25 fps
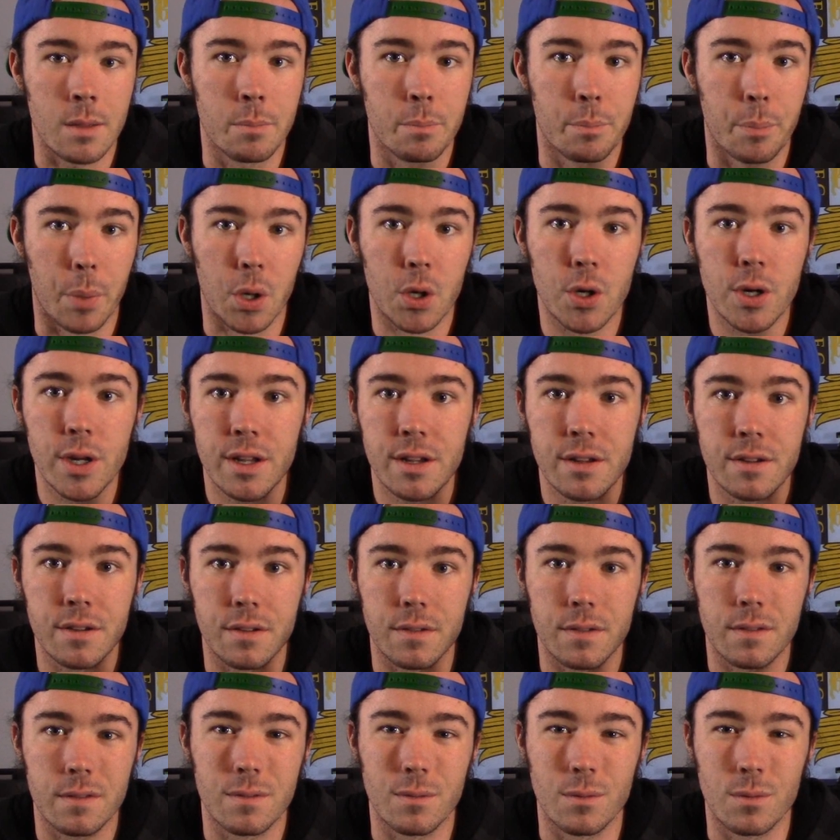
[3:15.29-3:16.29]

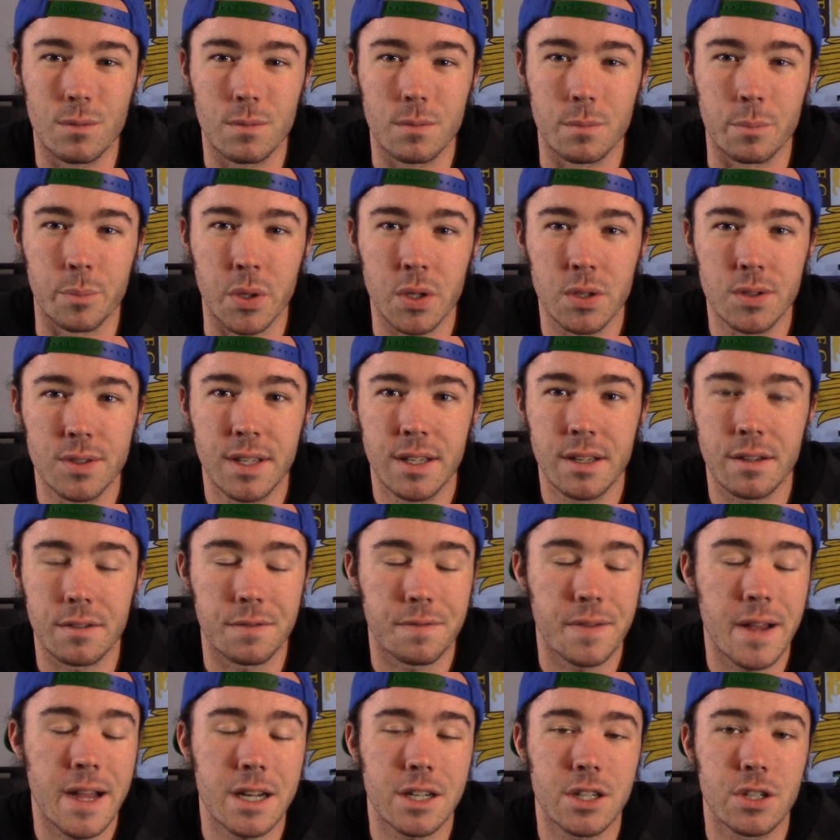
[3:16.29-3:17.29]
burning building, a
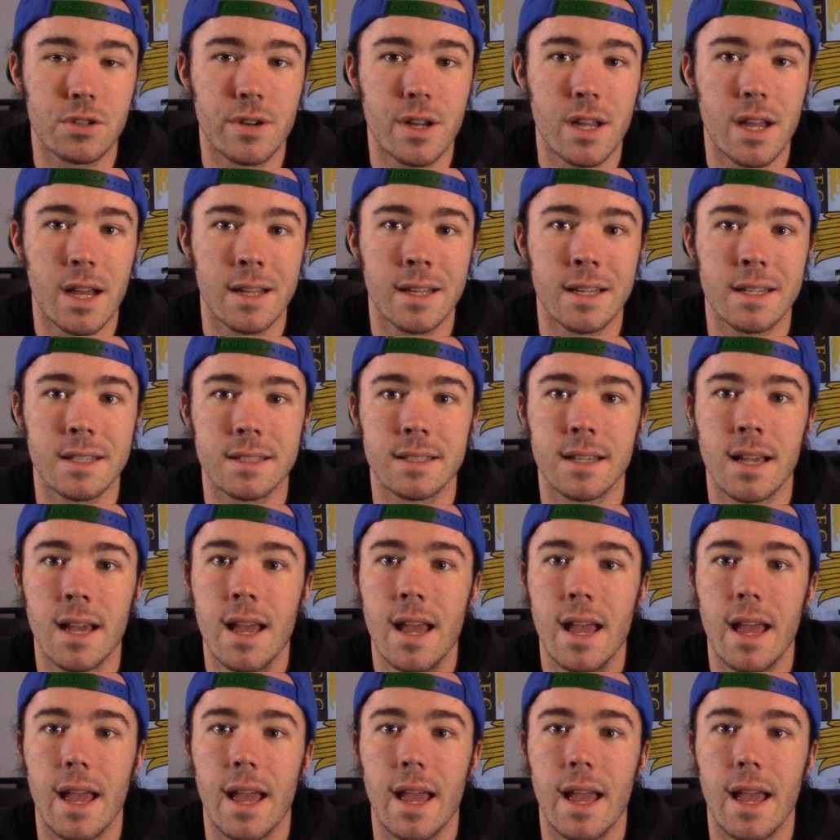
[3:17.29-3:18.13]
factory, I guess,